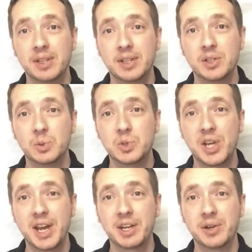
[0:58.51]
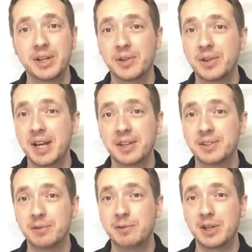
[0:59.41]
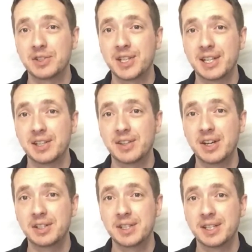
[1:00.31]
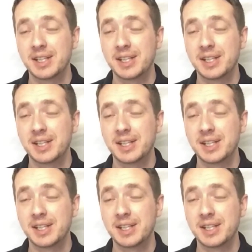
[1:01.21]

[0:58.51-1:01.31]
no checkering or anything fancy like that.